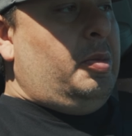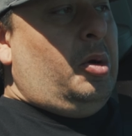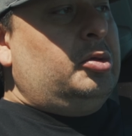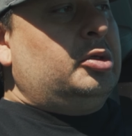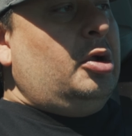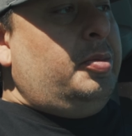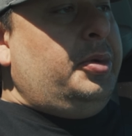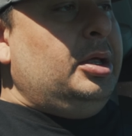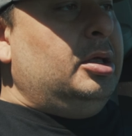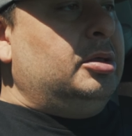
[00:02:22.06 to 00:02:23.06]
on most our
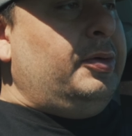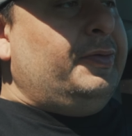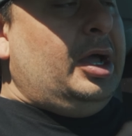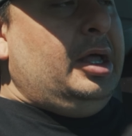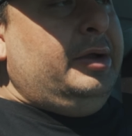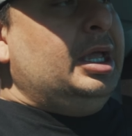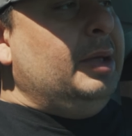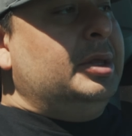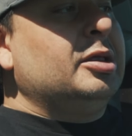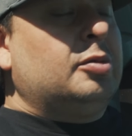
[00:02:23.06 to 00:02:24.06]
builds, we've kind of
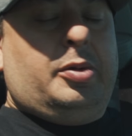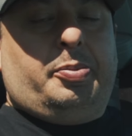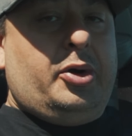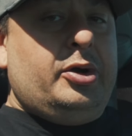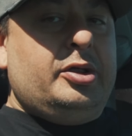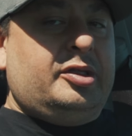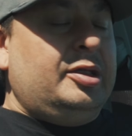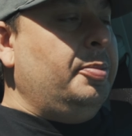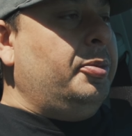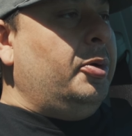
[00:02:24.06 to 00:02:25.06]
kept this one pretty
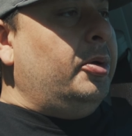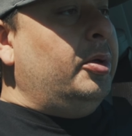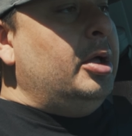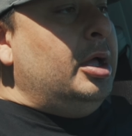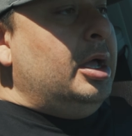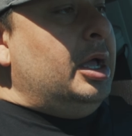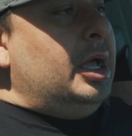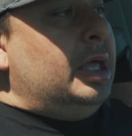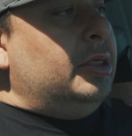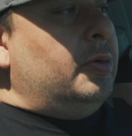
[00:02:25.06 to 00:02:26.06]
simple.
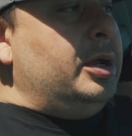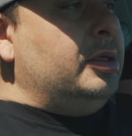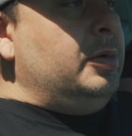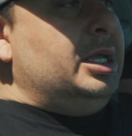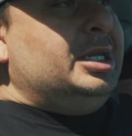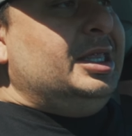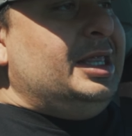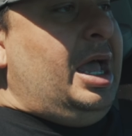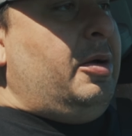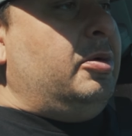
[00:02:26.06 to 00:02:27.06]
And the reason we did
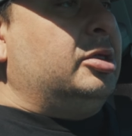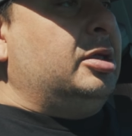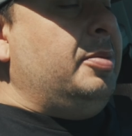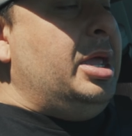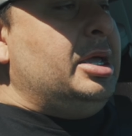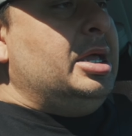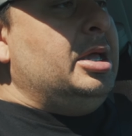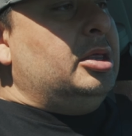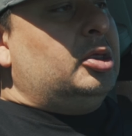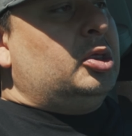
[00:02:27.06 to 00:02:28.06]
that was to make it